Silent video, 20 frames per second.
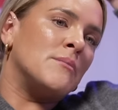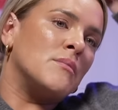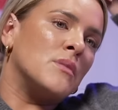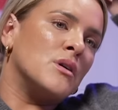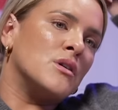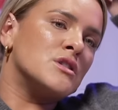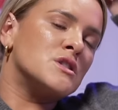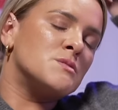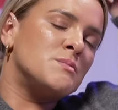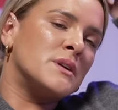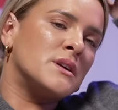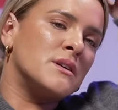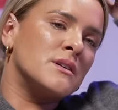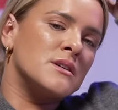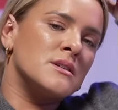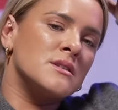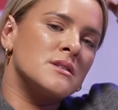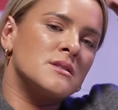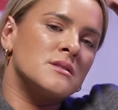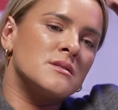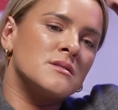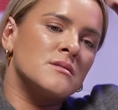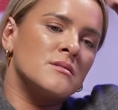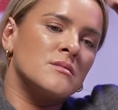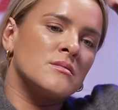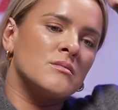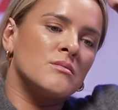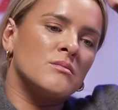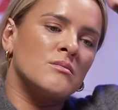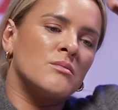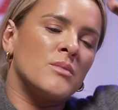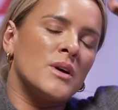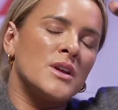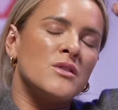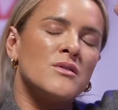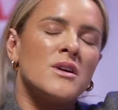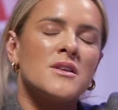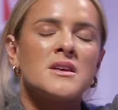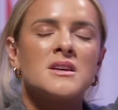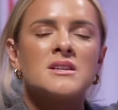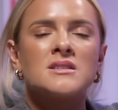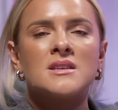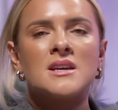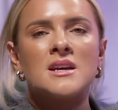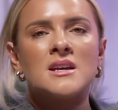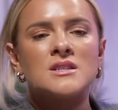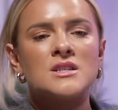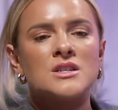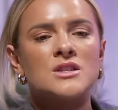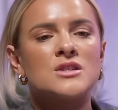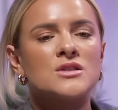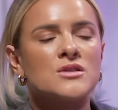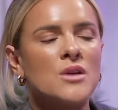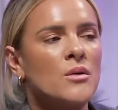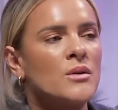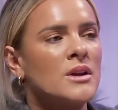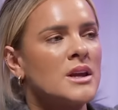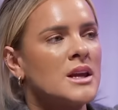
much because when you're at these things, you just don't